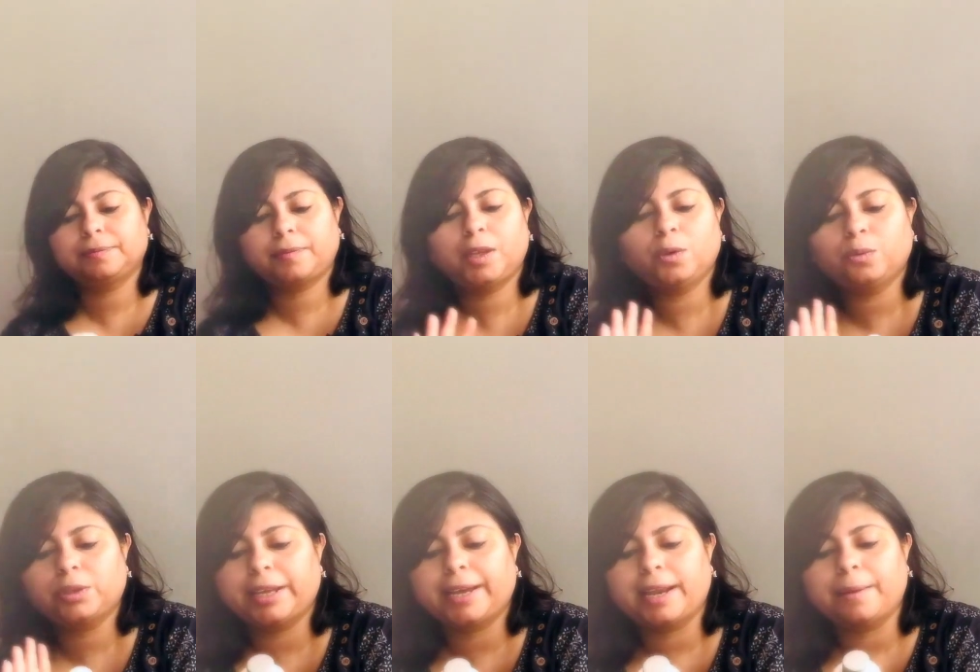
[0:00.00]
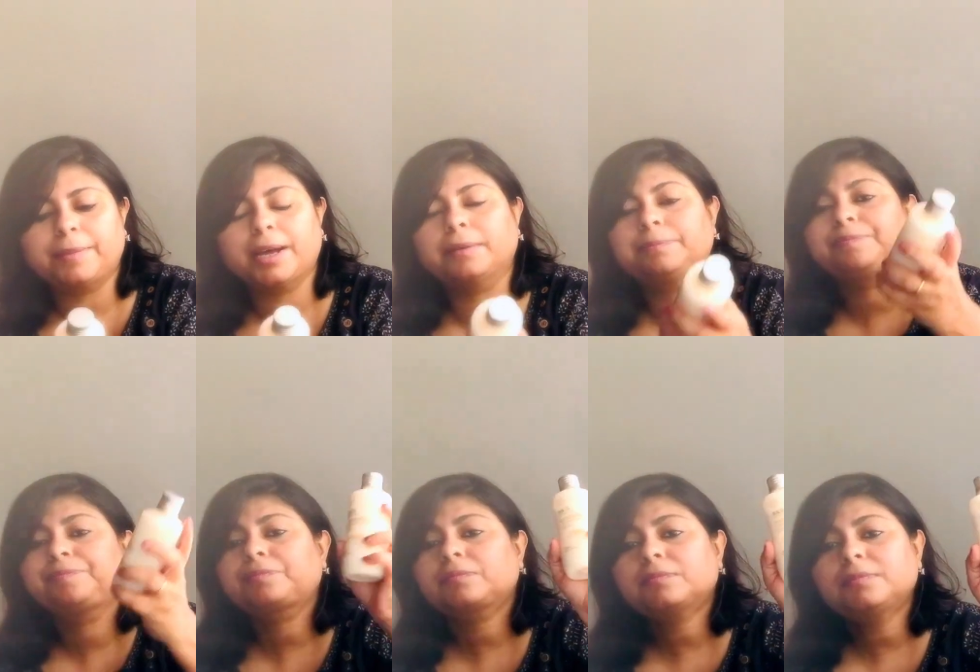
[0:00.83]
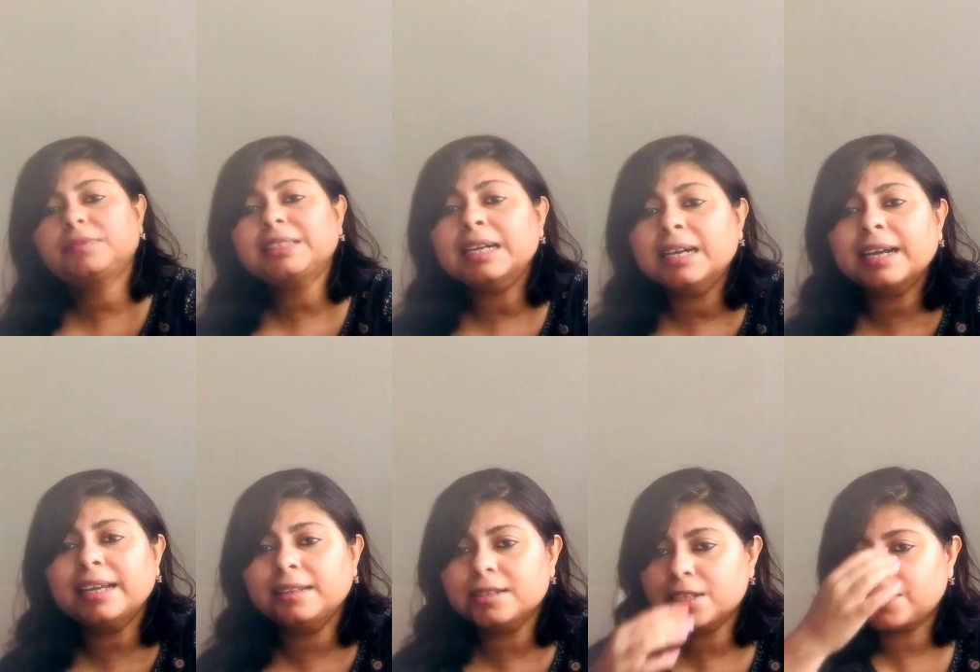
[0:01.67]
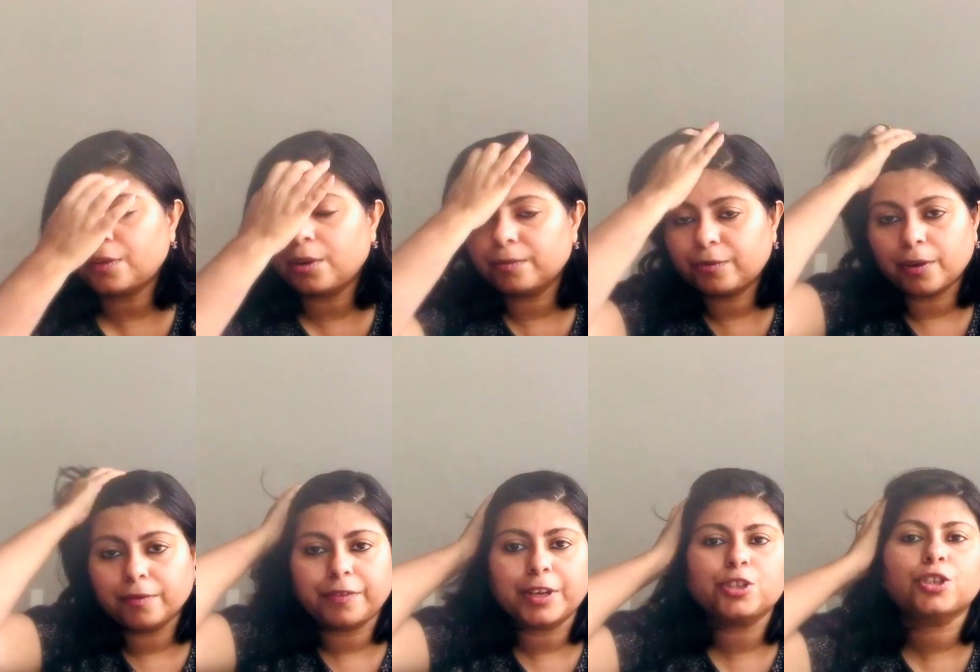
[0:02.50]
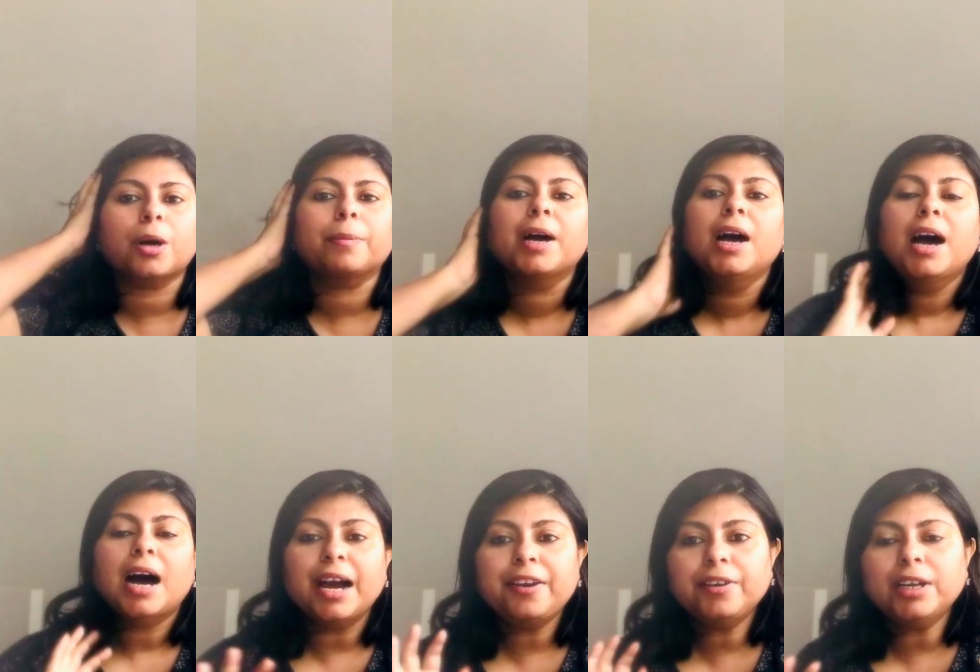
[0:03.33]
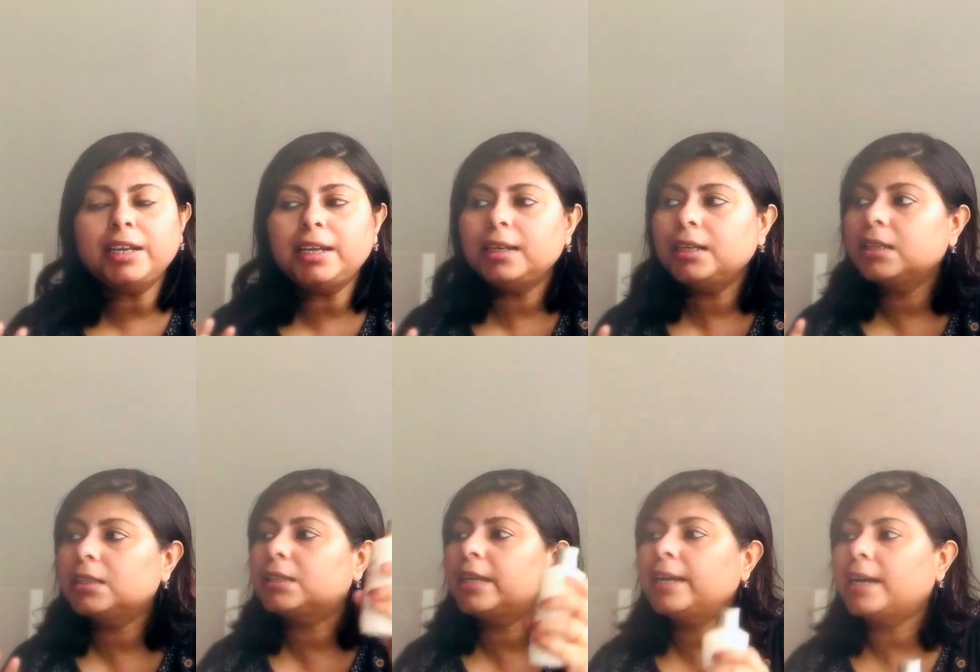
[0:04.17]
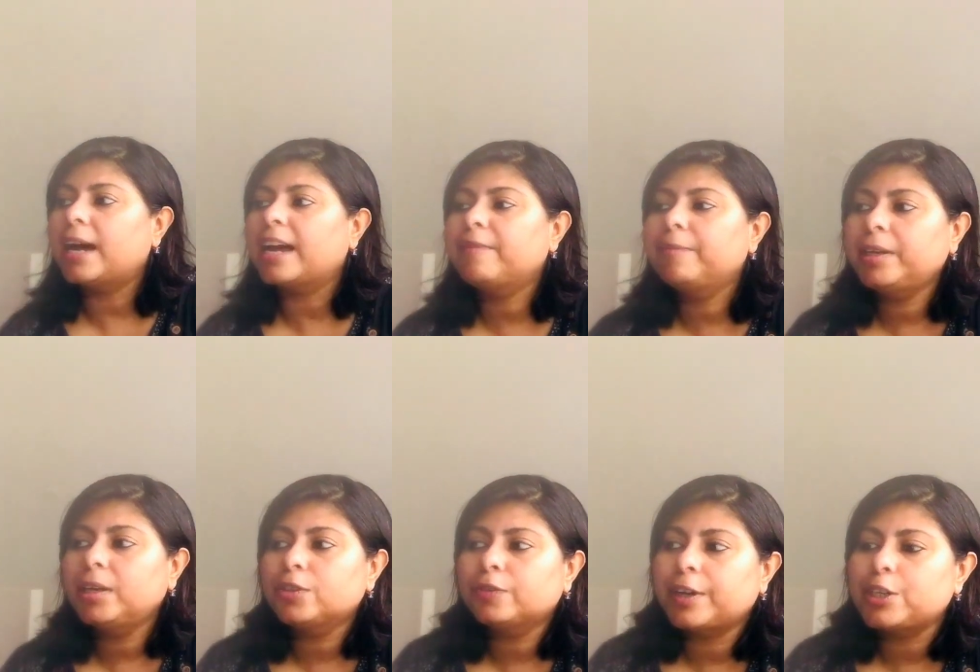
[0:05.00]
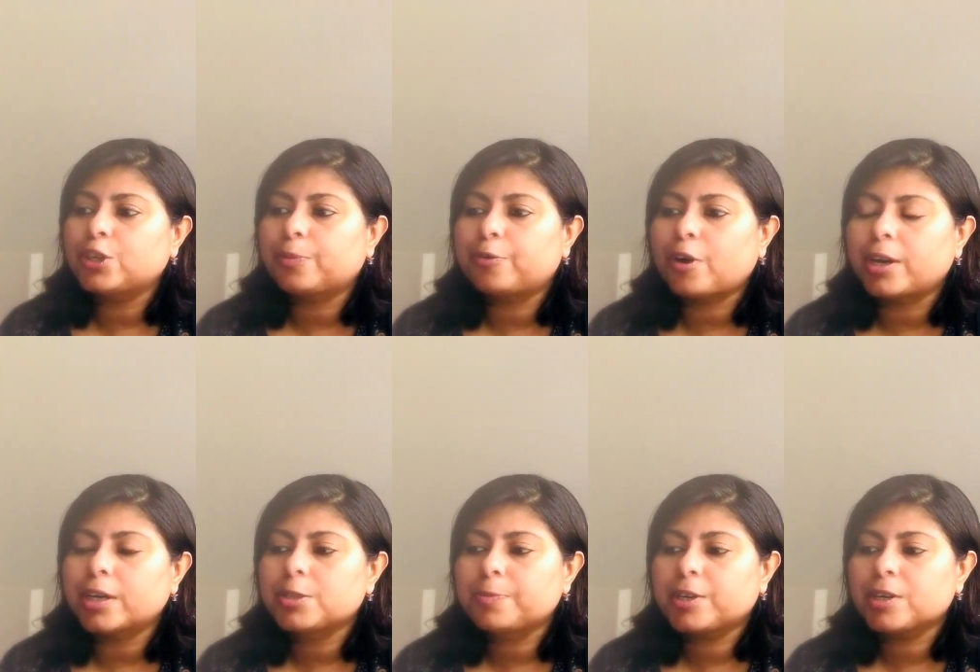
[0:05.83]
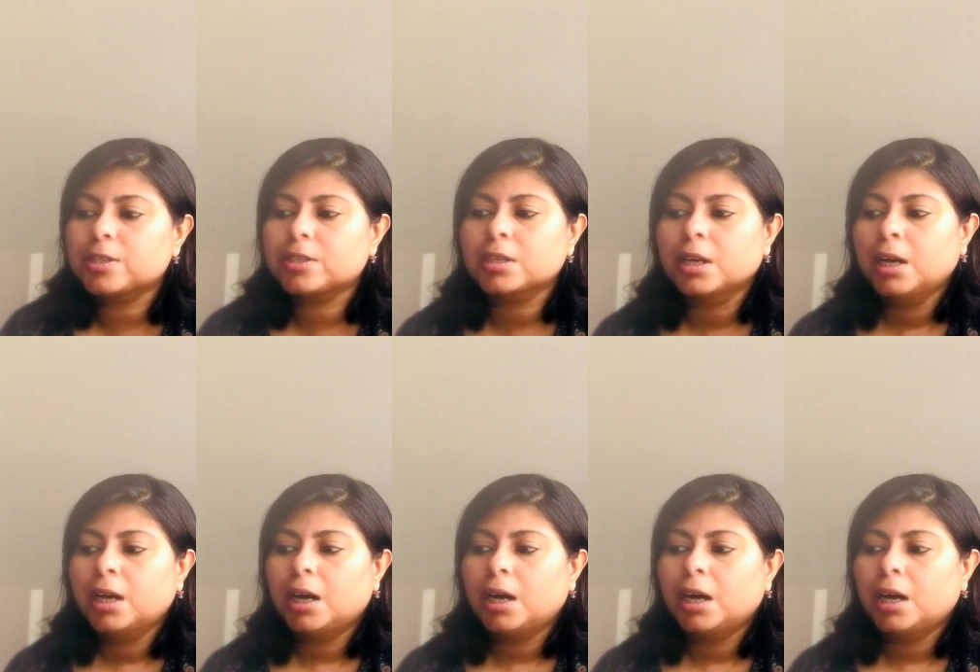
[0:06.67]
New thing, and I'm done. Again, this is from Face Shop. I really think I have been into Face Shop products because